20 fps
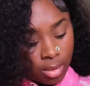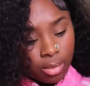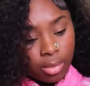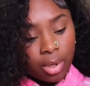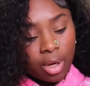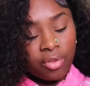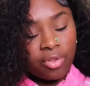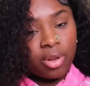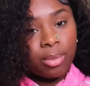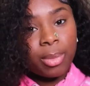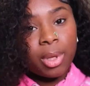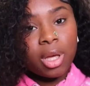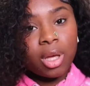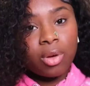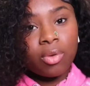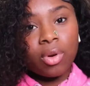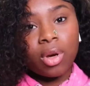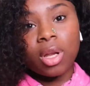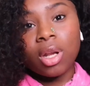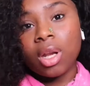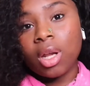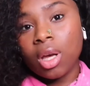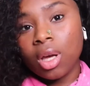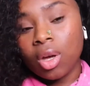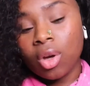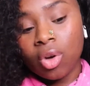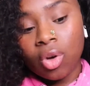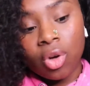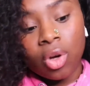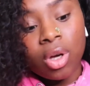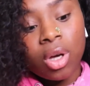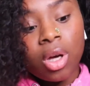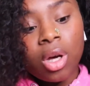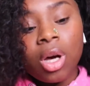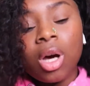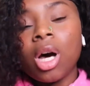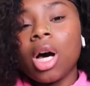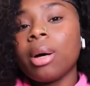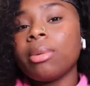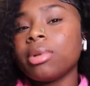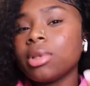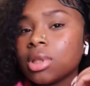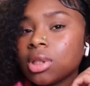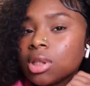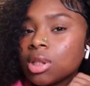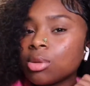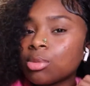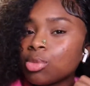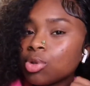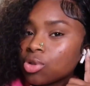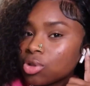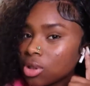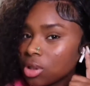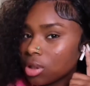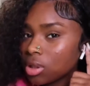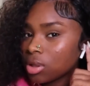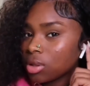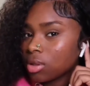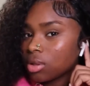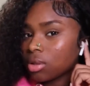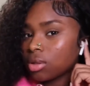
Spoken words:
but I'm gonna make it right now. I'm listening to music.